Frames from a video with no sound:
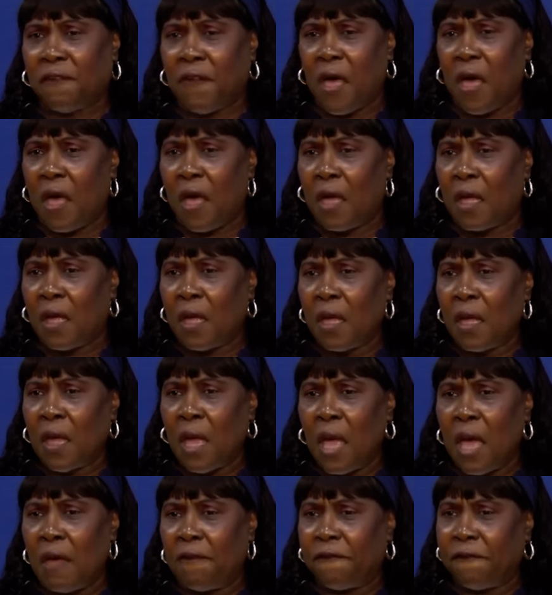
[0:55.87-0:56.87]
uh,
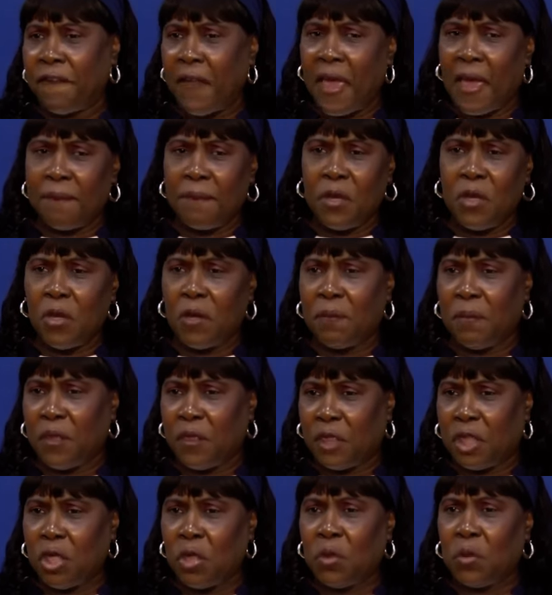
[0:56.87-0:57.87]
of FAMU and
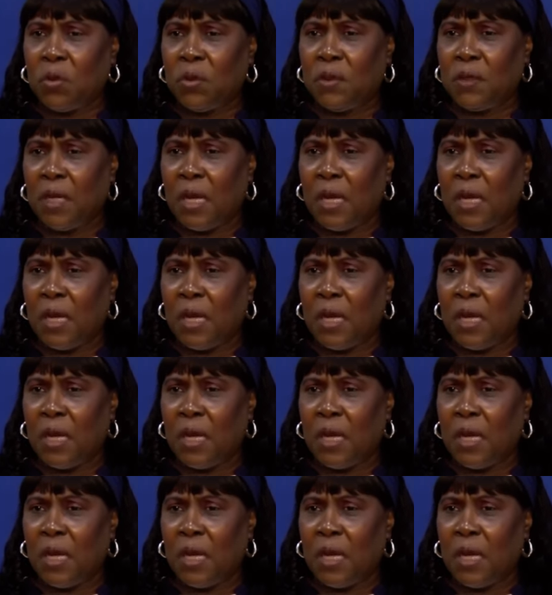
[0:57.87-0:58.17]
Bethune.